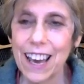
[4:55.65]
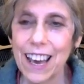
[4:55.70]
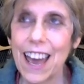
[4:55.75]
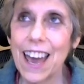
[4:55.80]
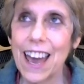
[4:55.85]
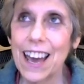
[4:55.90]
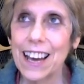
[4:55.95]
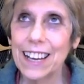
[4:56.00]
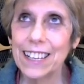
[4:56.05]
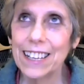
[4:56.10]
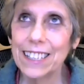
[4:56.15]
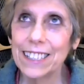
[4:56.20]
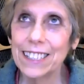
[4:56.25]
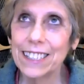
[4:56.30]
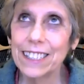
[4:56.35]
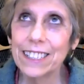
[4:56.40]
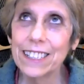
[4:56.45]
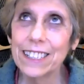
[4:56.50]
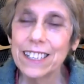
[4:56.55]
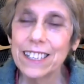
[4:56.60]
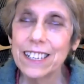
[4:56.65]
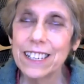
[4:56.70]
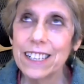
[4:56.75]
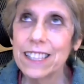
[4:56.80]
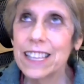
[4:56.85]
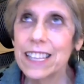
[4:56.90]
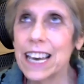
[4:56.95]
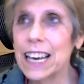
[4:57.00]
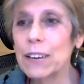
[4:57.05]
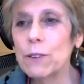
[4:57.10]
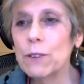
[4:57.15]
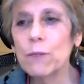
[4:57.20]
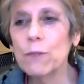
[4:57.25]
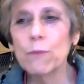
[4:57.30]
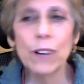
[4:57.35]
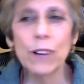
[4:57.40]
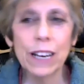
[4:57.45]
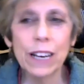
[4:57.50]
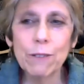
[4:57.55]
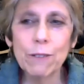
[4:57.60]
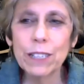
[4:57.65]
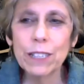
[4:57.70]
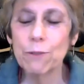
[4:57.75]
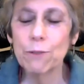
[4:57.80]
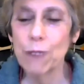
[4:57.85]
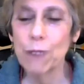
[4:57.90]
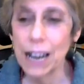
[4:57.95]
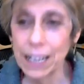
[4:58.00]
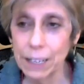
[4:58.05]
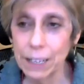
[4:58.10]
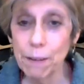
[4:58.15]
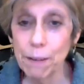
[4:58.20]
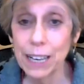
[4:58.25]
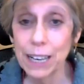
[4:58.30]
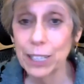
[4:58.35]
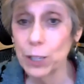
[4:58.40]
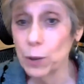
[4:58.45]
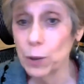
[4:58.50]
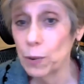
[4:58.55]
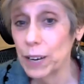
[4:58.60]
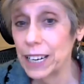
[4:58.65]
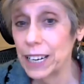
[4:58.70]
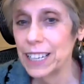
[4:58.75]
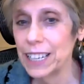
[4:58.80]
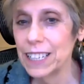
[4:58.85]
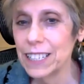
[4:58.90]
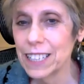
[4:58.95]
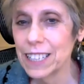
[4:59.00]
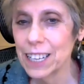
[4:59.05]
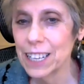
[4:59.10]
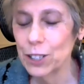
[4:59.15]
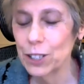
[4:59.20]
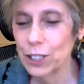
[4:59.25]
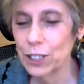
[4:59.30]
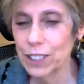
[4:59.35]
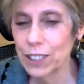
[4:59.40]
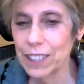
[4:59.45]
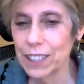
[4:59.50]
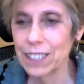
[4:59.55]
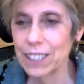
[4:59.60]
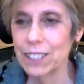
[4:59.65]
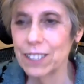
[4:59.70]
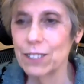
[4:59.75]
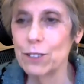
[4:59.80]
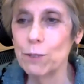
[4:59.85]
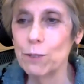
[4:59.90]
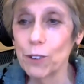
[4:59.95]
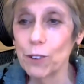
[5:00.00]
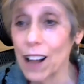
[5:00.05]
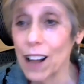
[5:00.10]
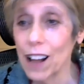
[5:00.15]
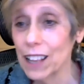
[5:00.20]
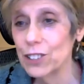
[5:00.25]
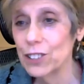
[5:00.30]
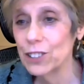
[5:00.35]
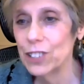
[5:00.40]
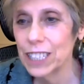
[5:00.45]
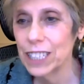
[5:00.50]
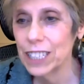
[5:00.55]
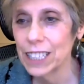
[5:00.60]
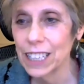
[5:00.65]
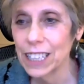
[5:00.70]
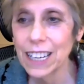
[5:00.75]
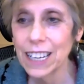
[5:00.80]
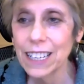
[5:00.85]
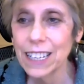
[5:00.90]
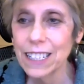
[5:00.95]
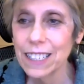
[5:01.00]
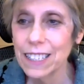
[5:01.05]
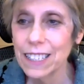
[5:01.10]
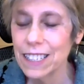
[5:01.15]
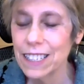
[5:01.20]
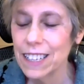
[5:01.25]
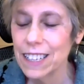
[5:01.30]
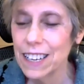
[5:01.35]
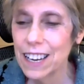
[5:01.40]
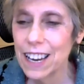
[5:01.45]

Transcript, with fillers: And then when I was around in my 20s, I took this numerology class